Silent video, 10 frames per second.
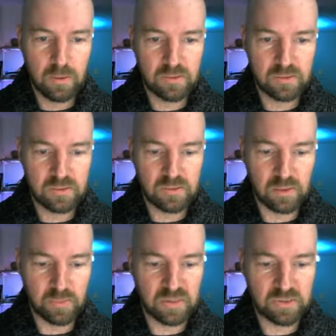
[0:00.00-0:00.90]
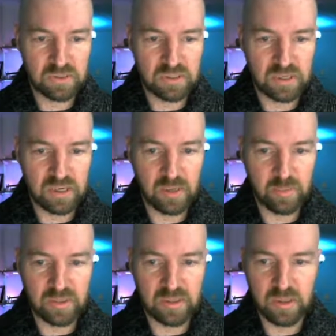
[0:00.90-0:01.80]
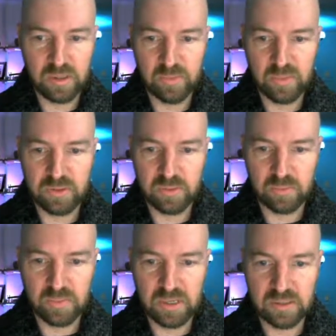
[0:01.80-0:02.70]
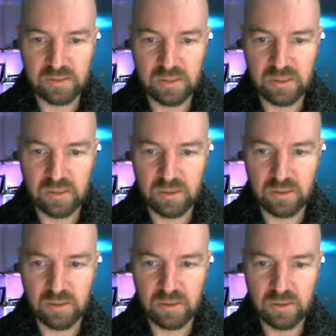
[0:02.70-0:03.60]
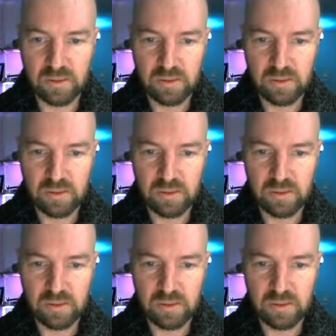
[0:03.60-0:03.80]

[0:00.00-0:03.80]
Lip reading: something interesting happening there. Let me do Command Z here.